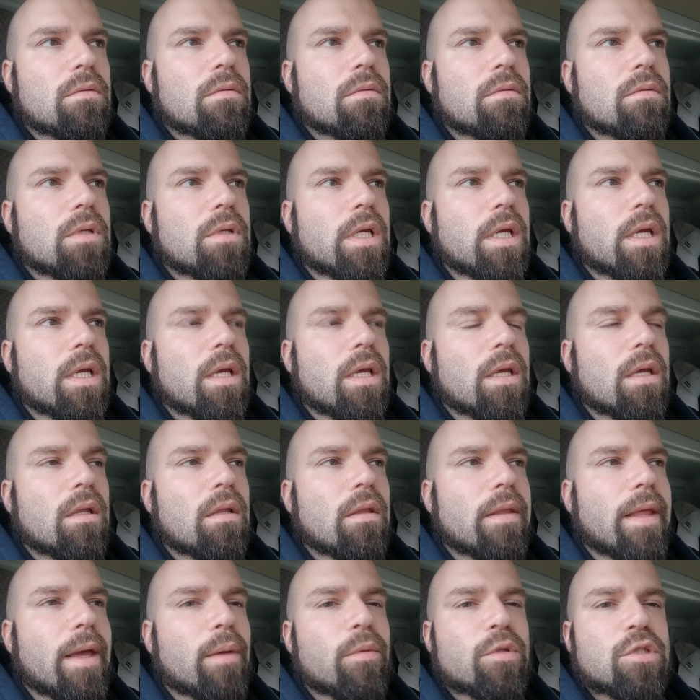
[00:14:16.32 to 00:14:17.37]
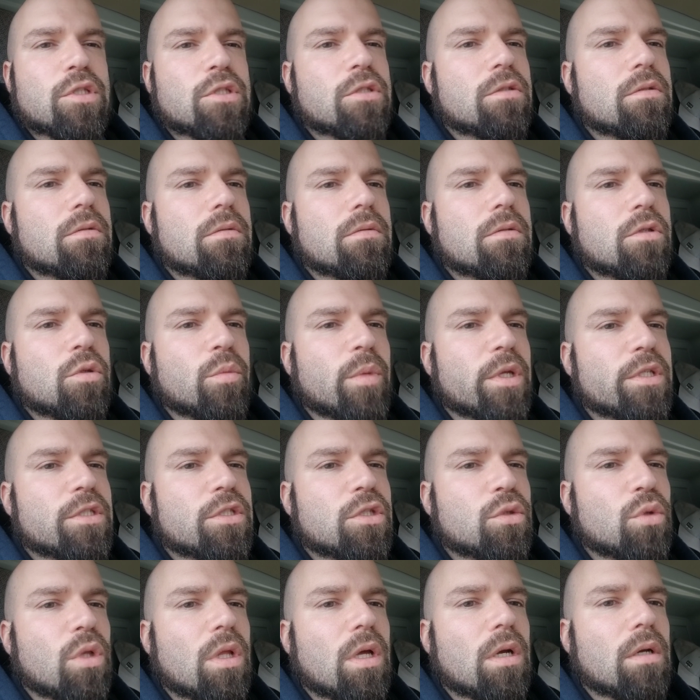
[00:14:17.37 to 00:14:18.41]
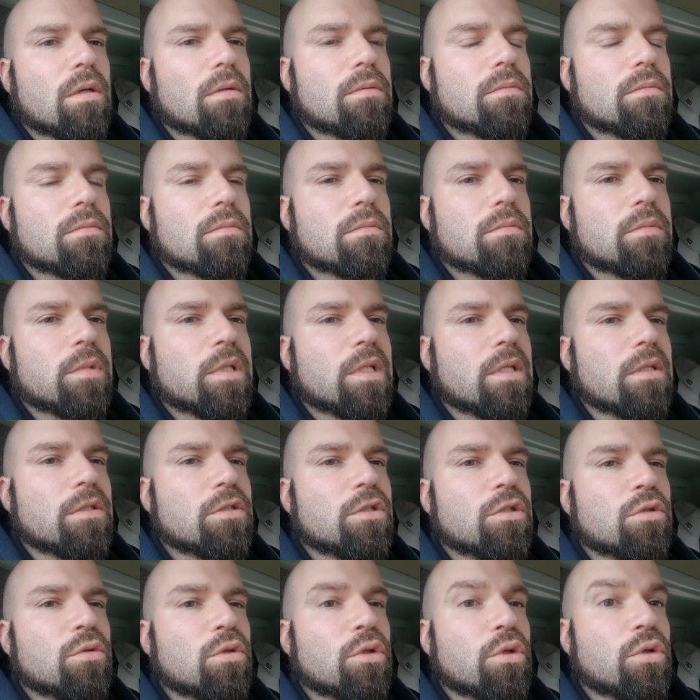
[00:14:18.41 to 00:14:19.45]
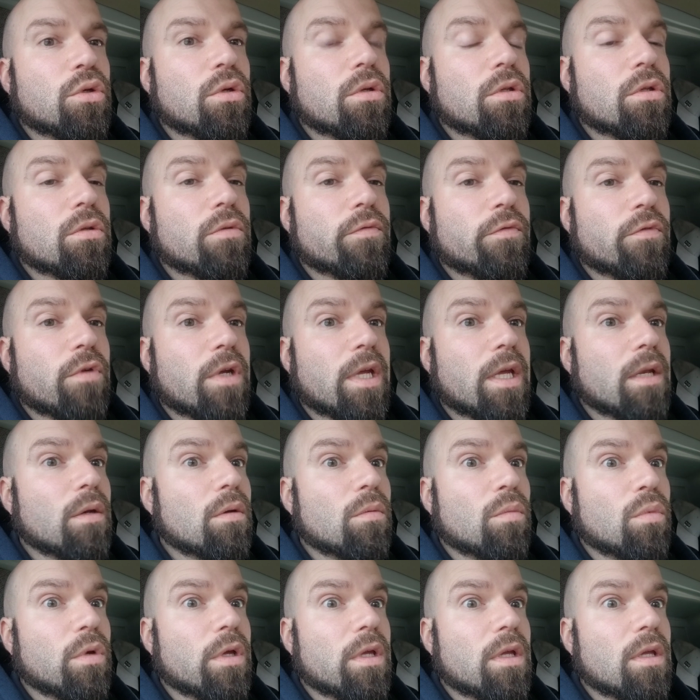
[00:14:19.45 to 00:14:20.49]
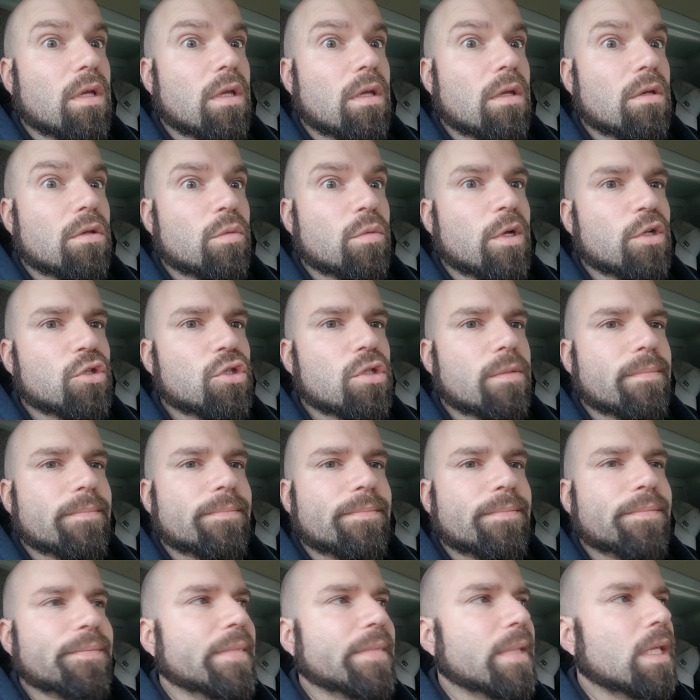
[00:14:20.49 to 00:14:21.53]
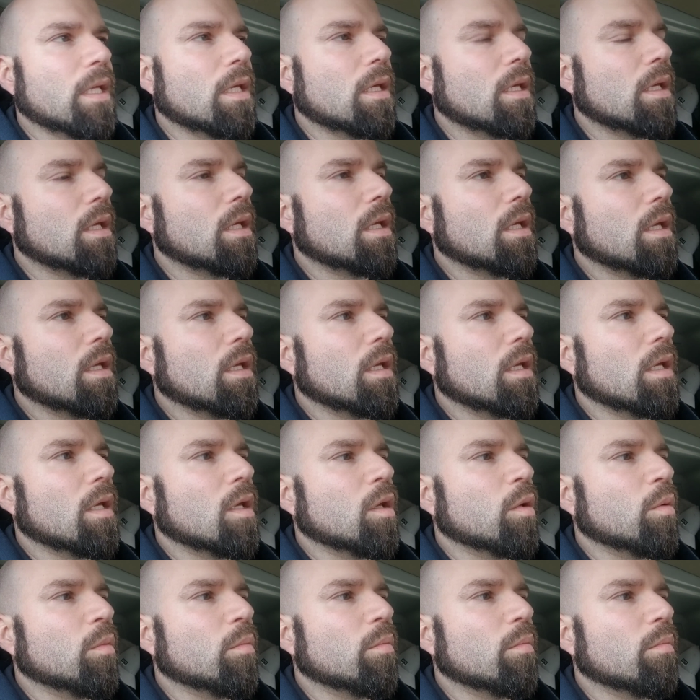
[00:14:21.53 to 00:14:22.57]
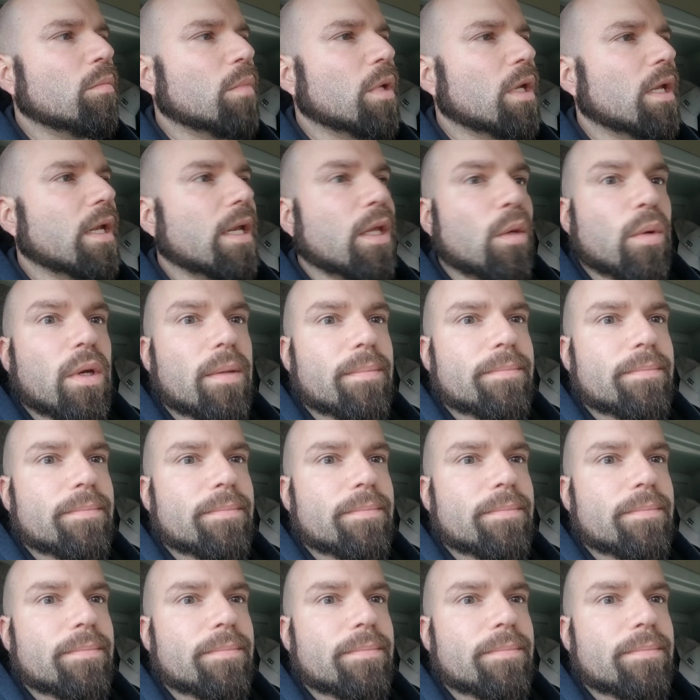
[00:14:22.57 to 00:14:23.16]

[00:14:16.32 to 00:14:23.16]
and that was 2 months too long, because you forget way too much. But anyway,